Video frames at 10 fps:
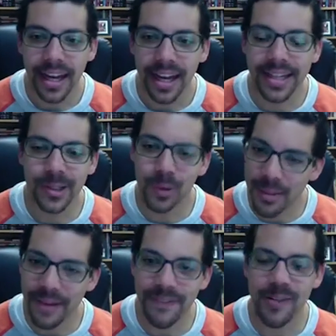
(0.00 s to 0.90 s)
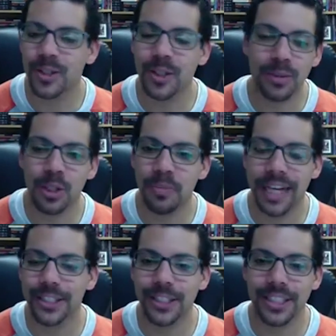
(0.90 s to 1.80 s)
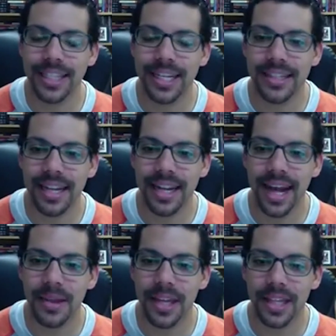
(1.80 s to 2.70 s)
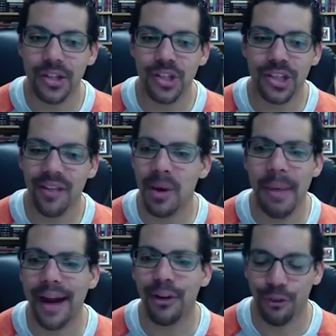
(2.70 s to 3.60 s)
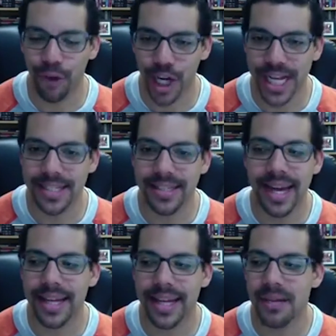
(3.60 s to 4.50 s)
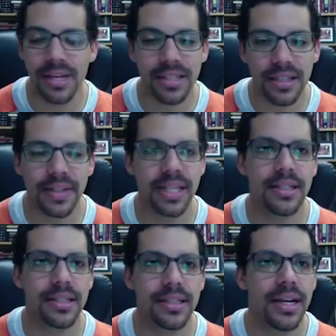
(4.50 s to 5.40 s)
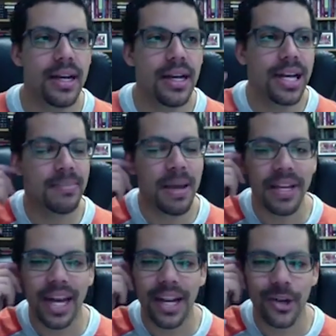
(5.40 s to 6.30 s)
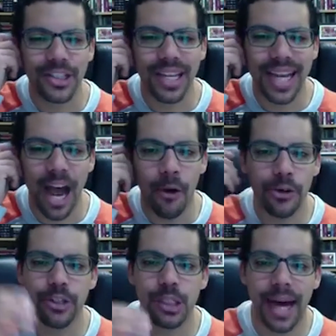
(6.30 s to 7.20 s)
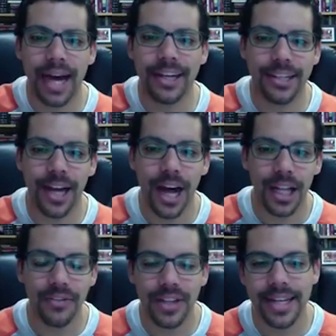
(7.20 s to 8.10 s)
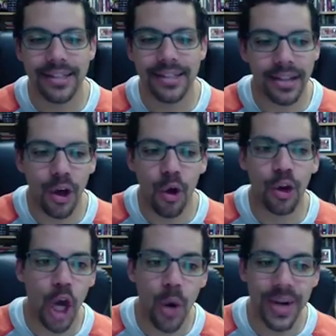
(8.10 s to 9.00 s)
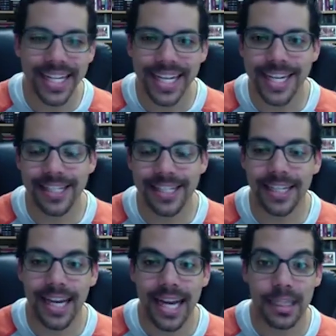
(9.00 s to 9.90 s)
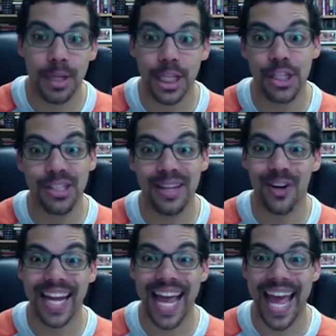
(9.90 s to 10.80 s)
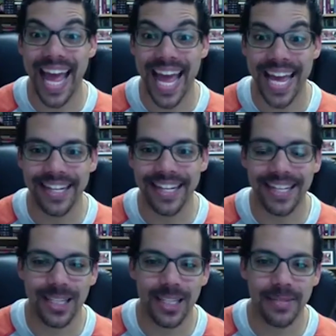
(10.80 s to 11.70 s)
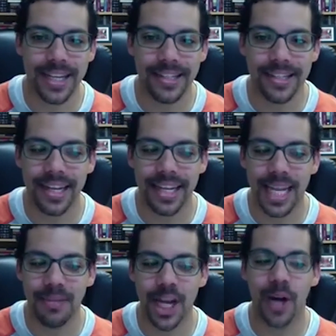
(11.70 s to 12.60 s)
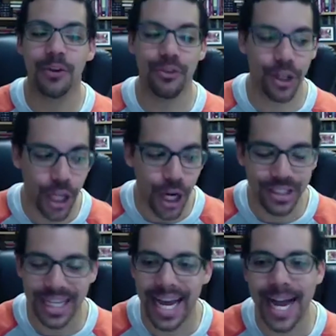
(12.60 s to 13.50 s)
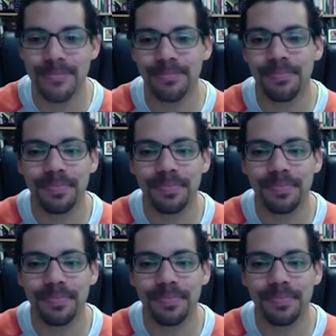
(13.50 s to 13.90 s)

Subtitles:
it's one of my favorite scripture passages, and I think that this is kind of a model for us that in the midst of this is maybe kind of a question like, how are we to respond to all of this and the ongoingness? And it seems like this is never going to end, and it seems like it's going to keep going for a long time.